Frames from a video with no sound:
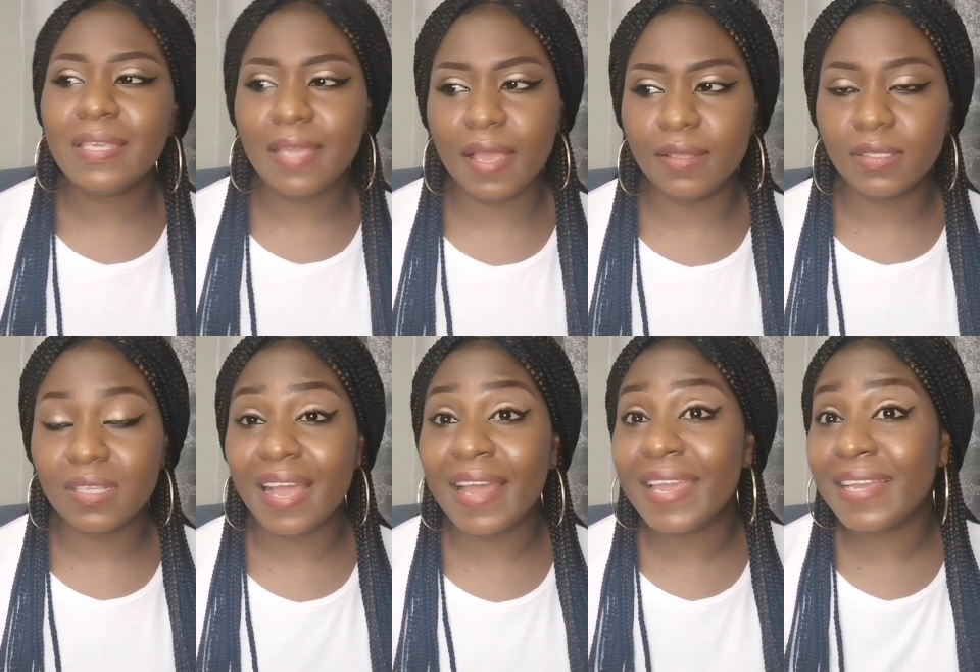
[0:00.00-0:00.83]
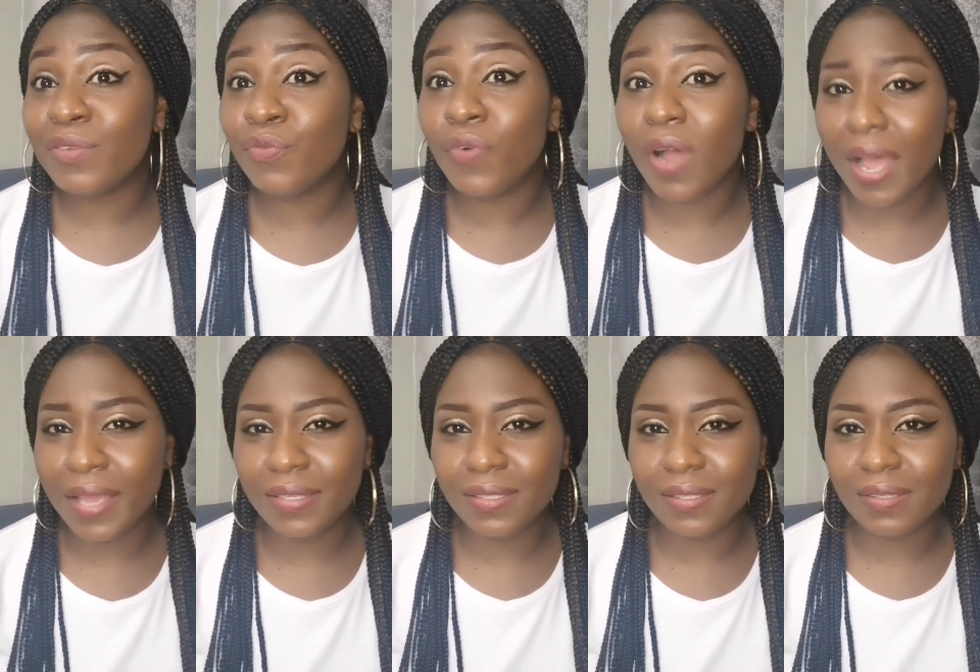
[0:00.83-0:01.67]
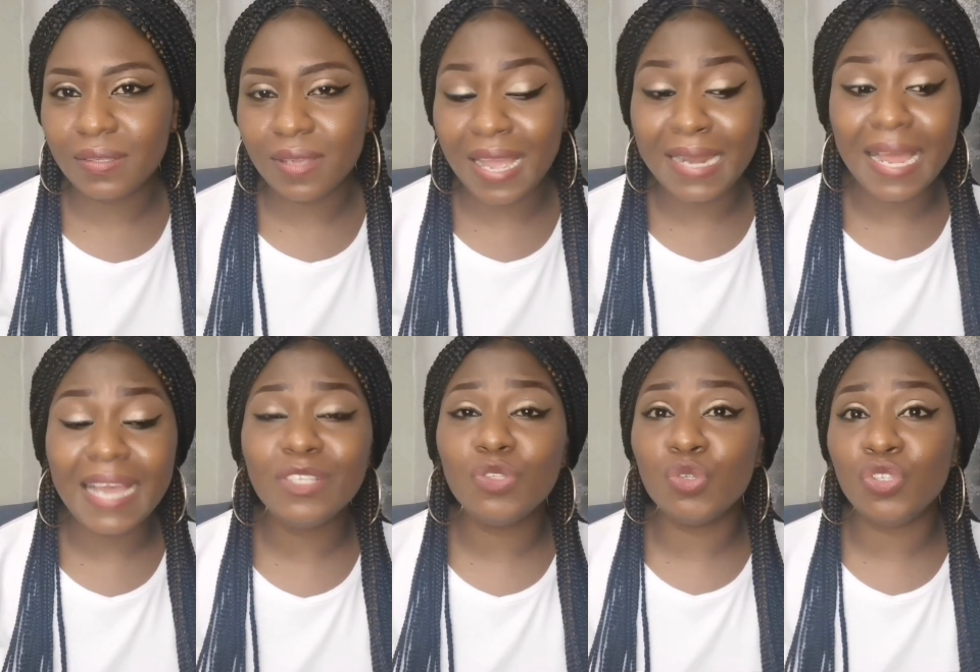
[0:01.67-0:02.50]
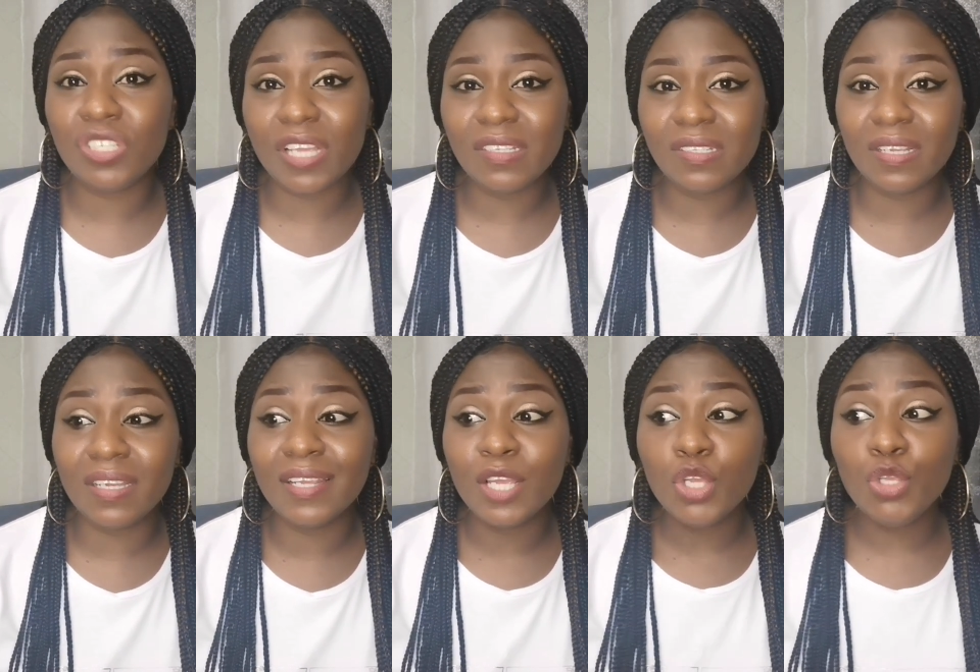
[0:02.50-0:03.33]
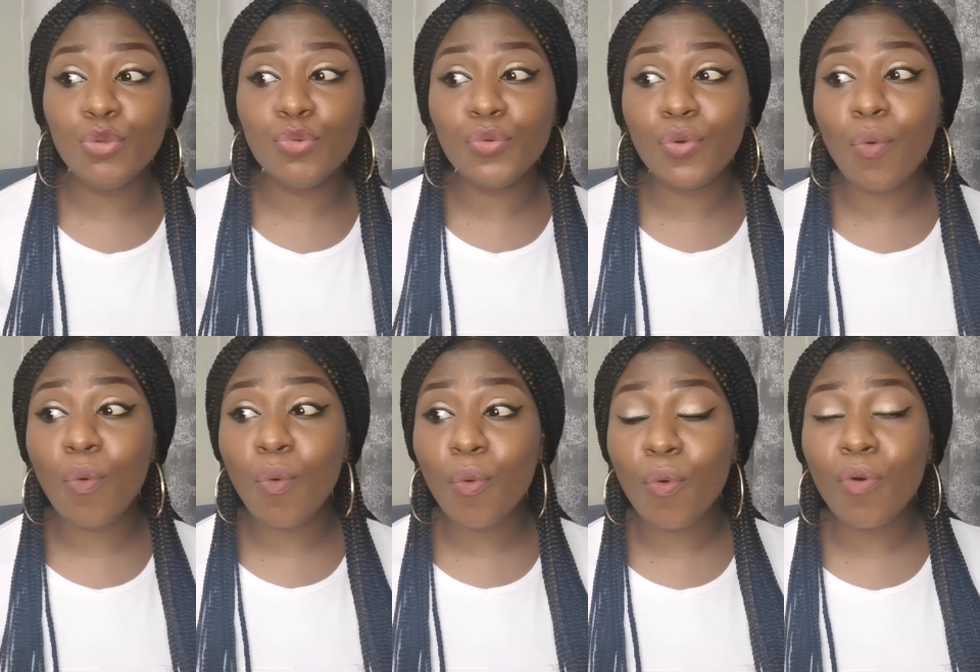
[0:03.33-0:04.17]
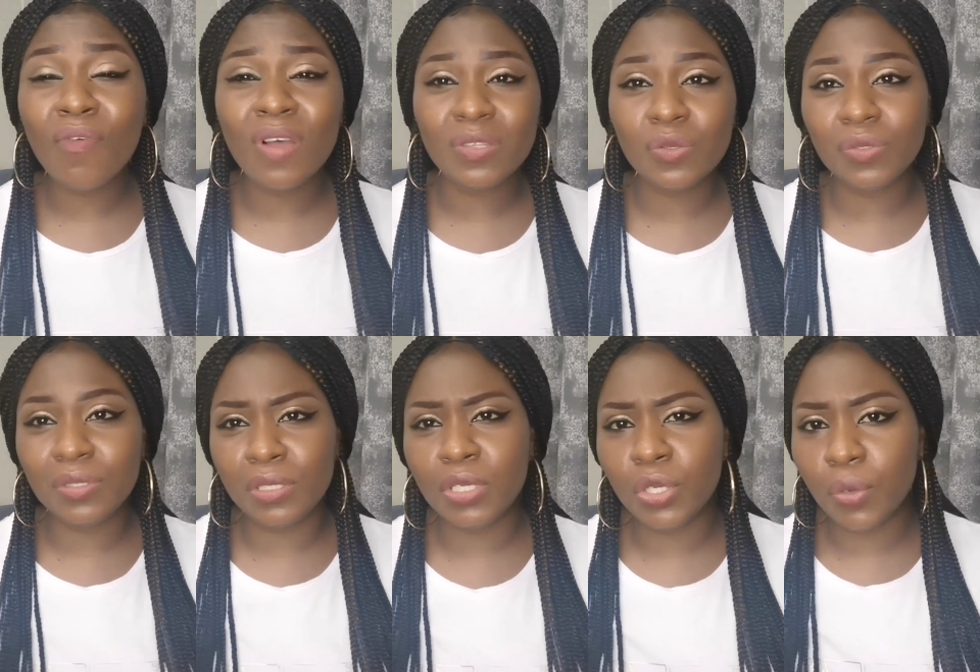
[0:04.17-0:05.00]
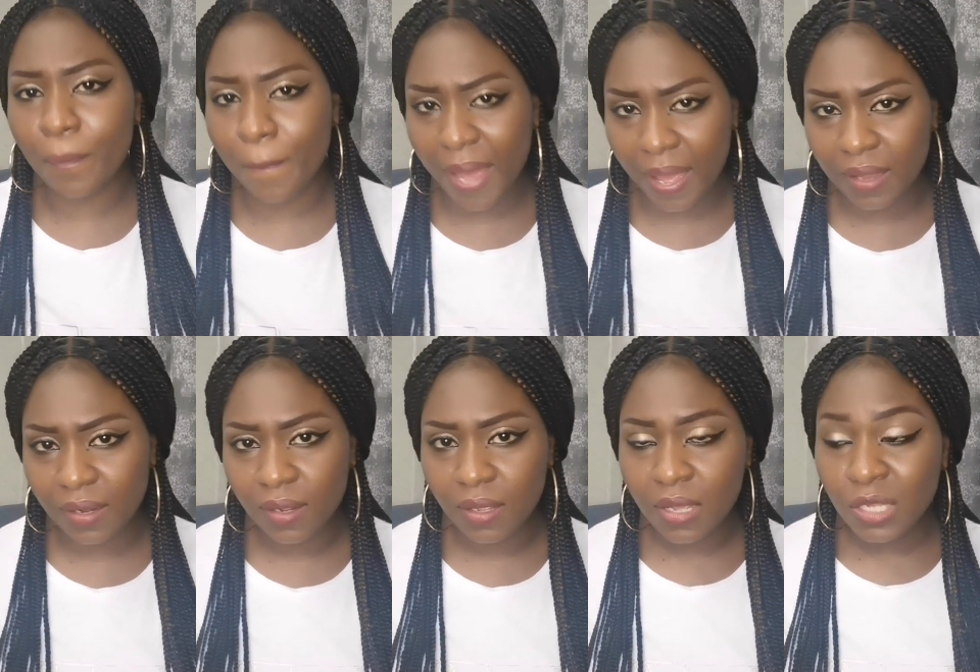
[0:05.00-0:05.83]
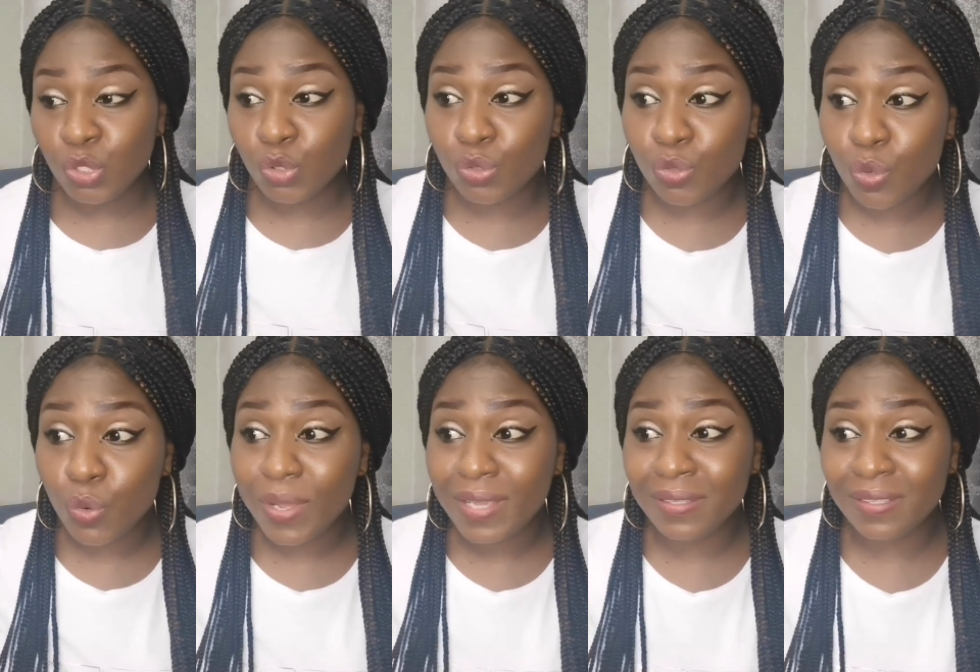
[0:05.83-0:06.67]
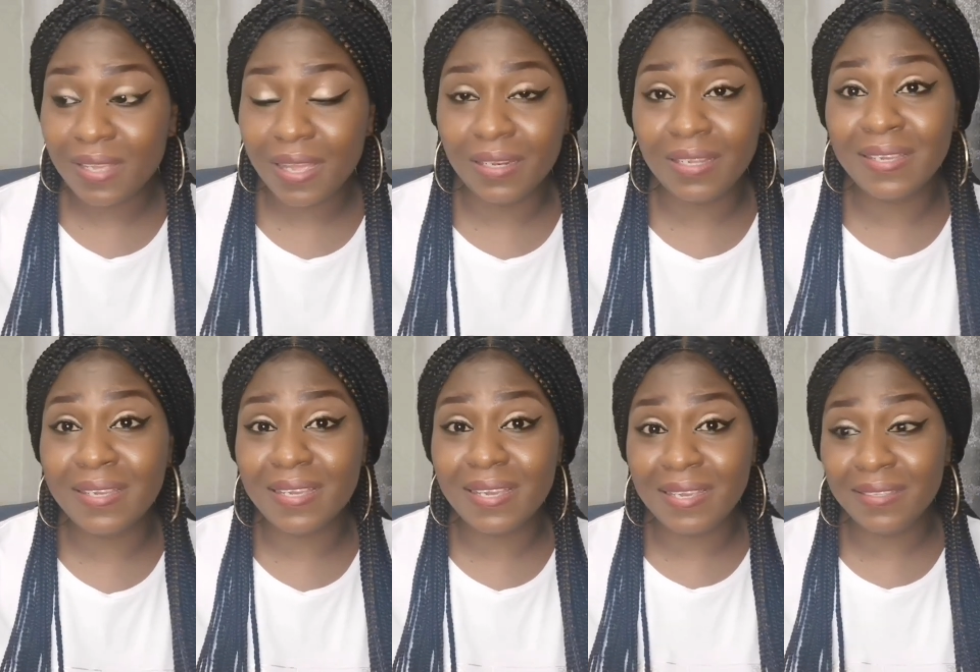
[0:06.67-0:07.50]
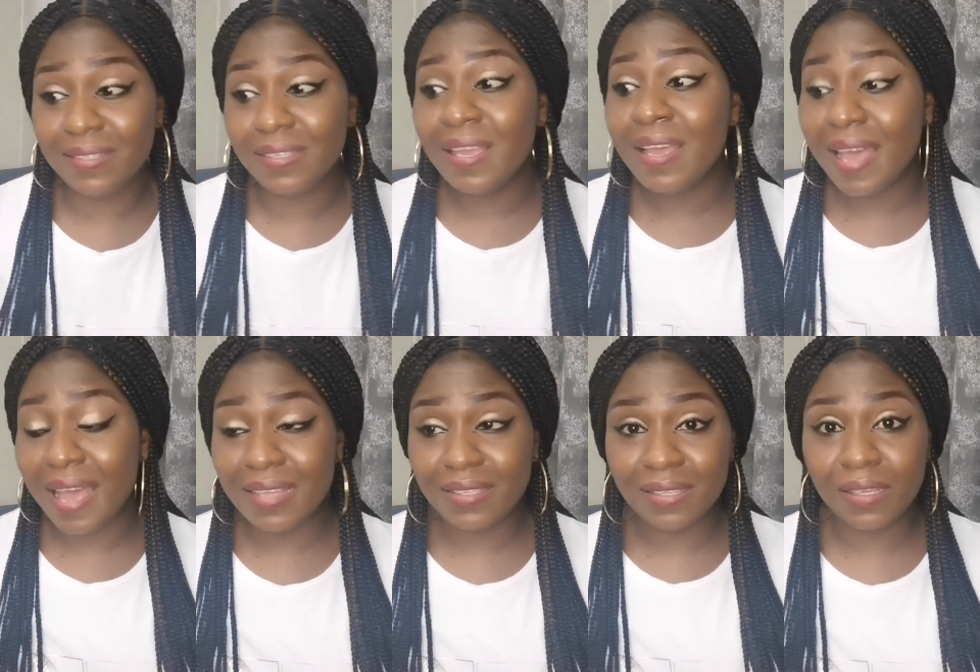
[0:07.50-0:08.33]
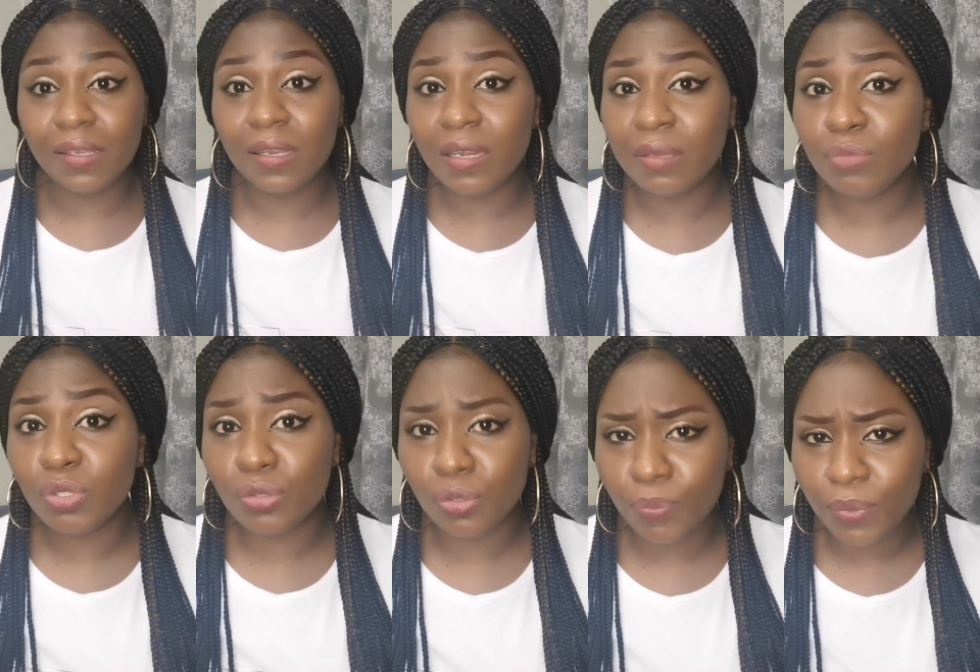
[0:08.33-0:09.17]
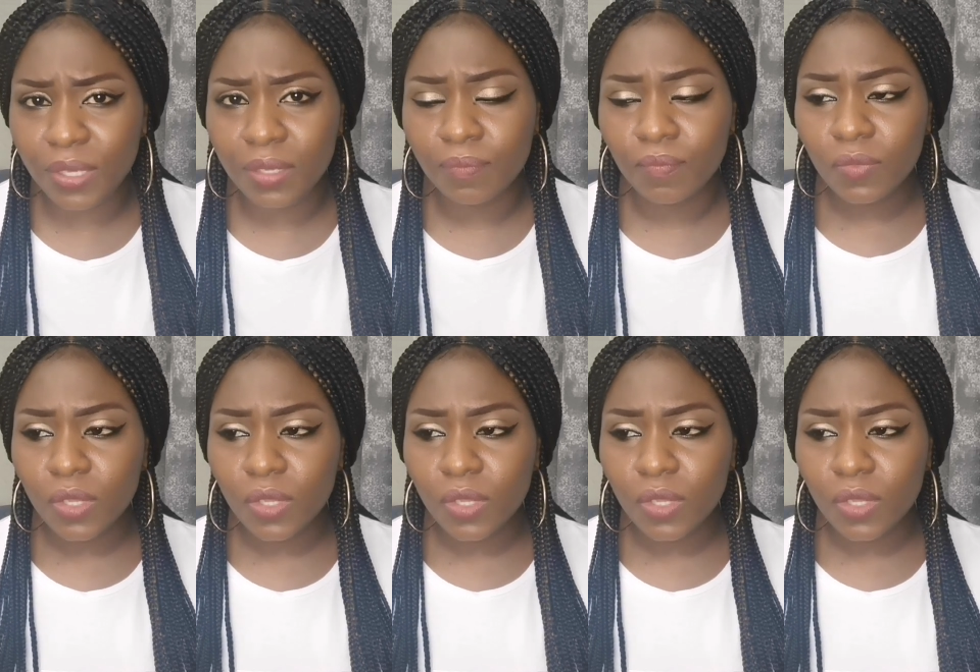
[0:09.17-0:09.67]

Yes, I advised and I suggested you go over to see your man to know exactly he is as he claims to be.